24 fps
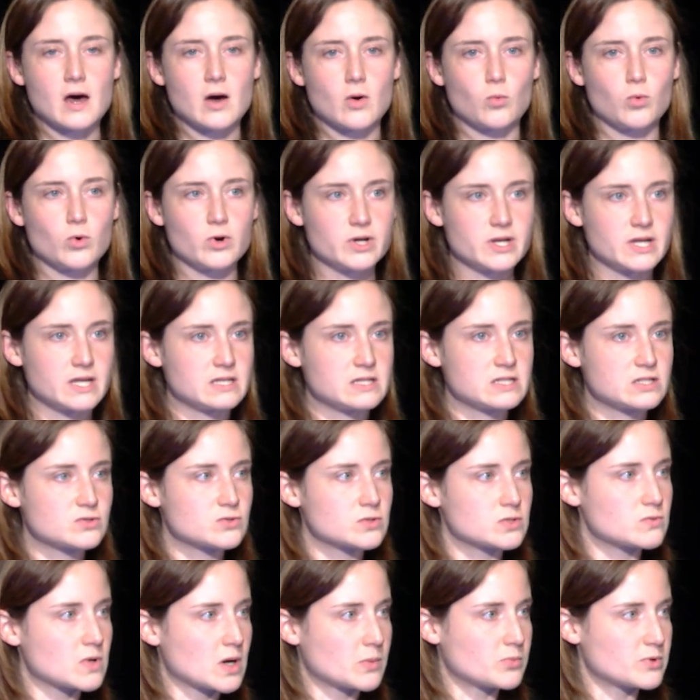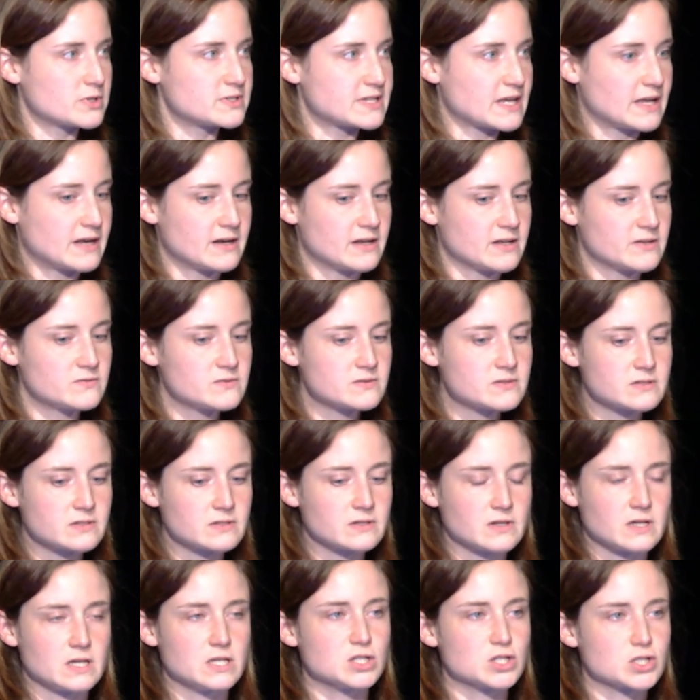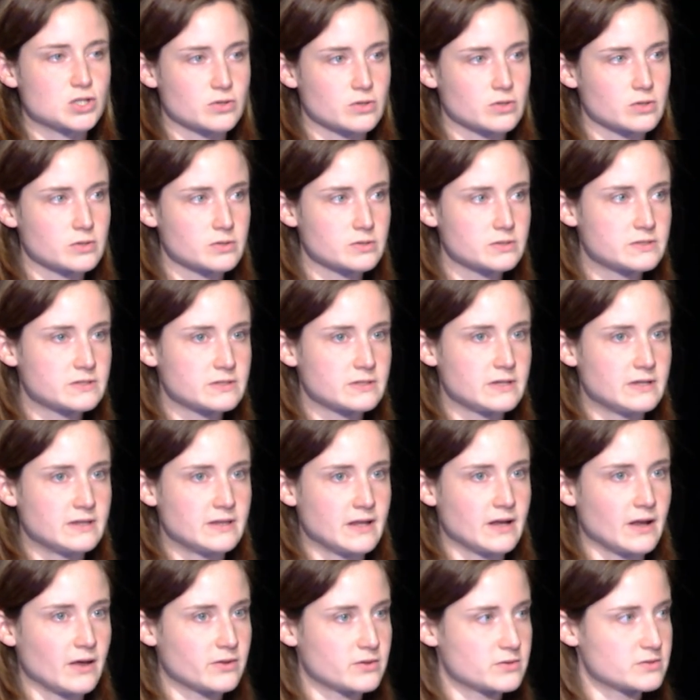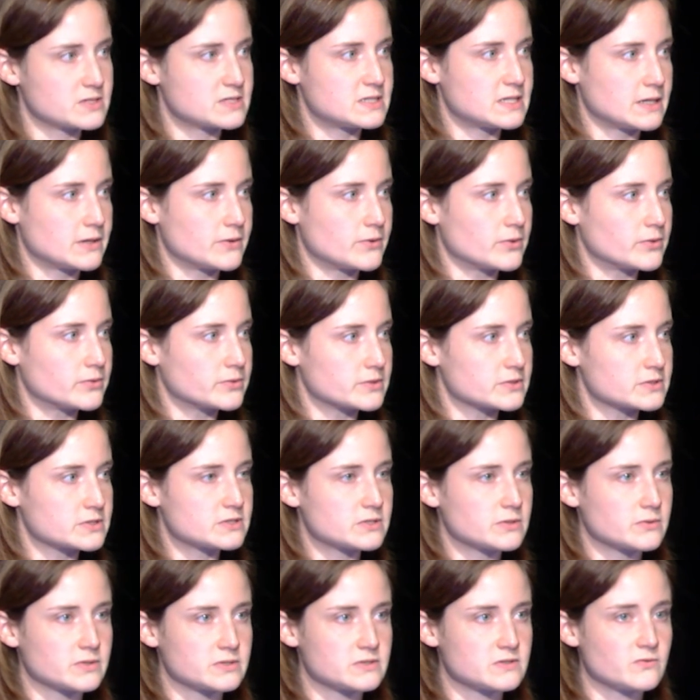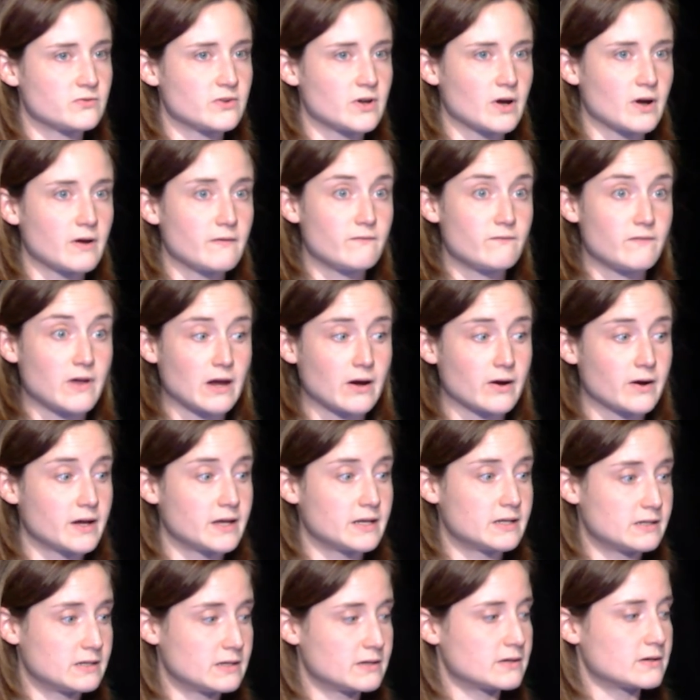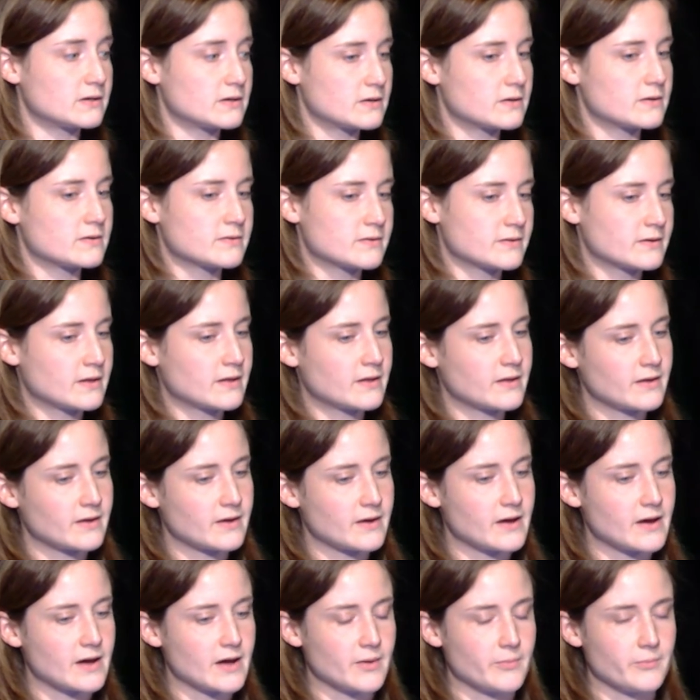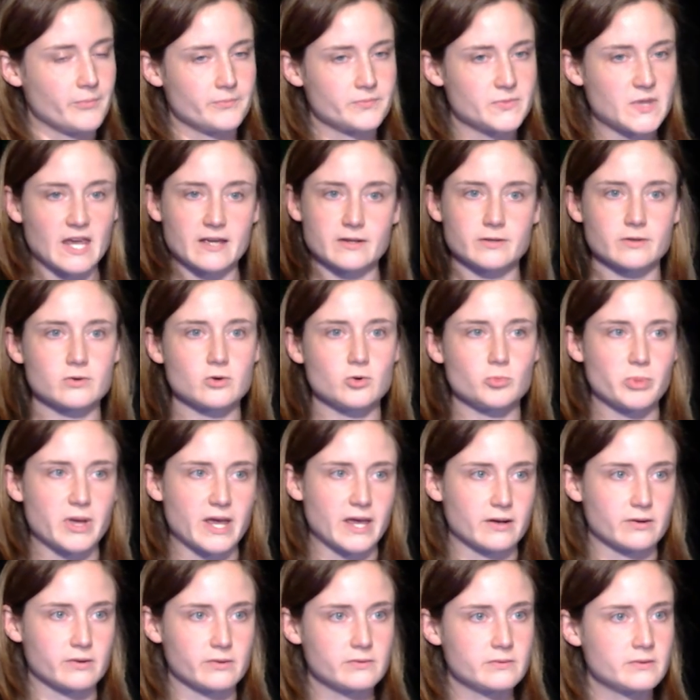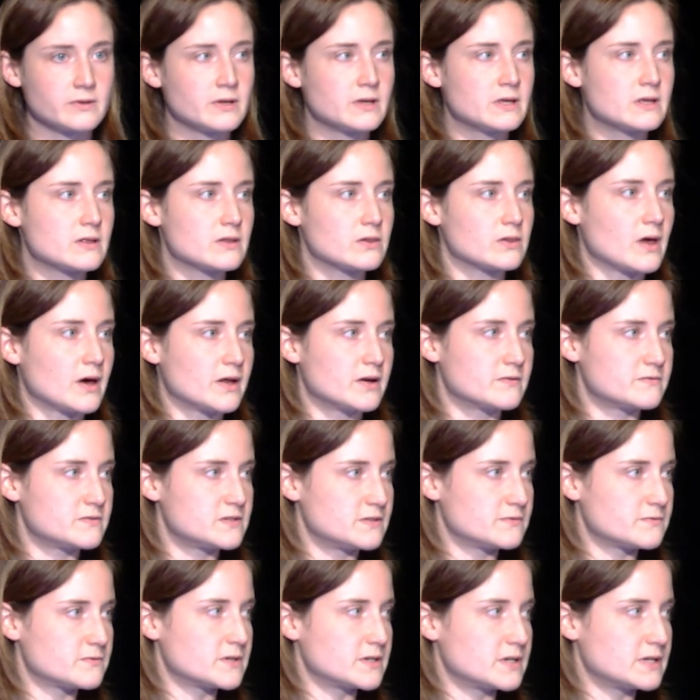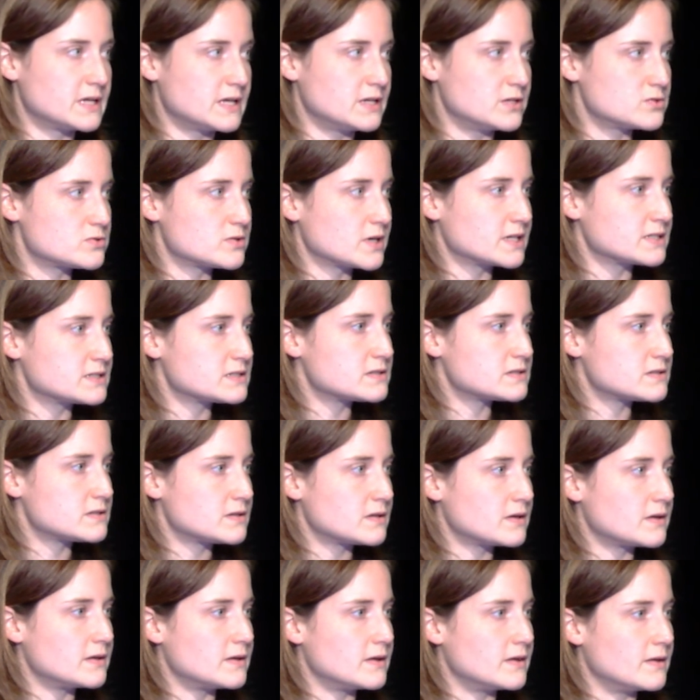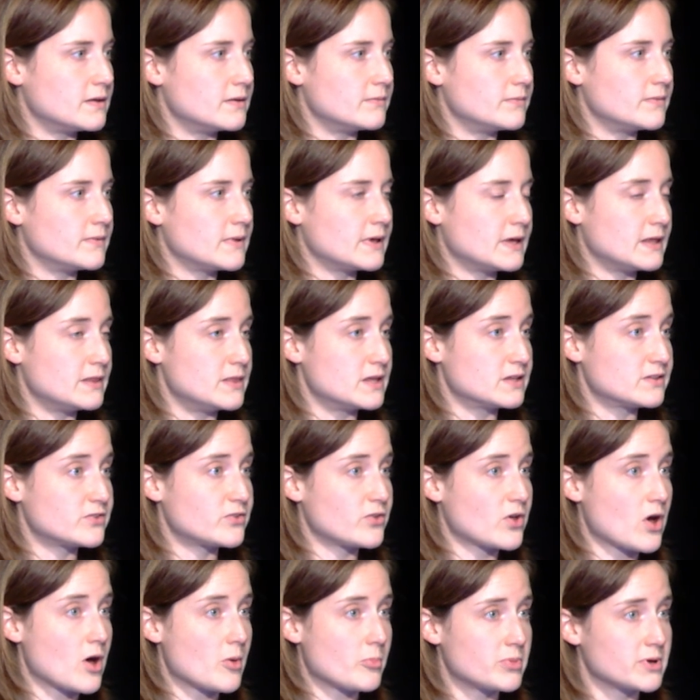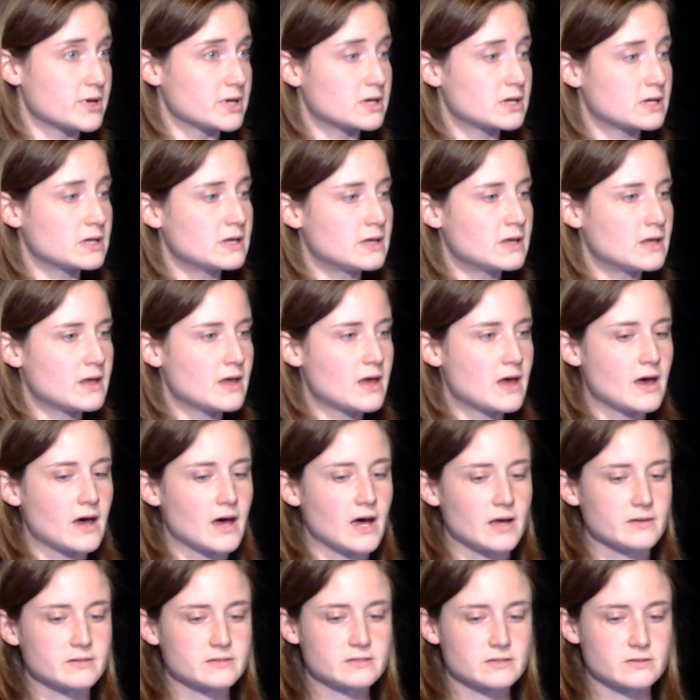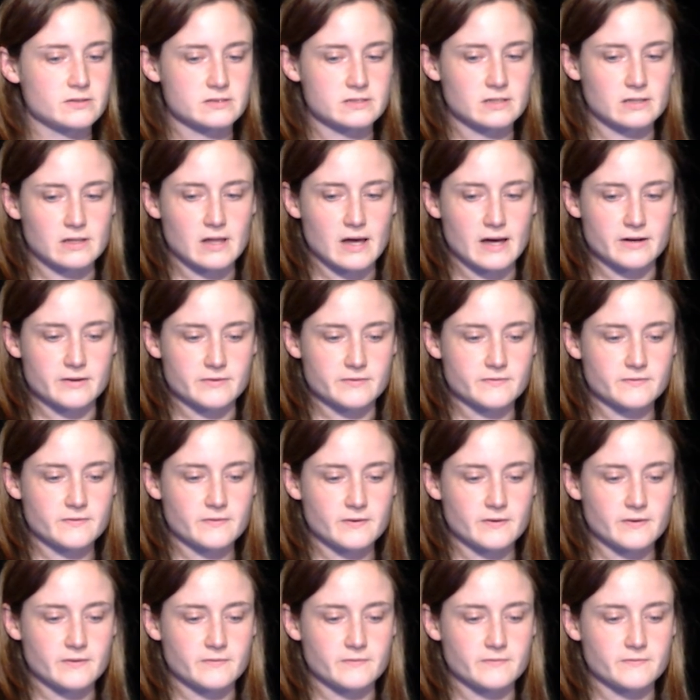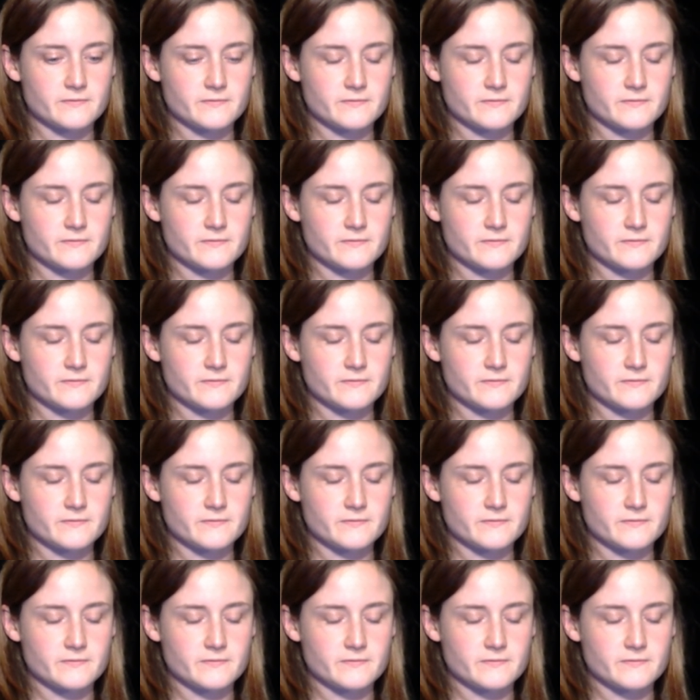wood industry representatives, insurers, and then other stakeholders. So it's a very varied technical panel, a lot of different interests in this topic. So there's a lot of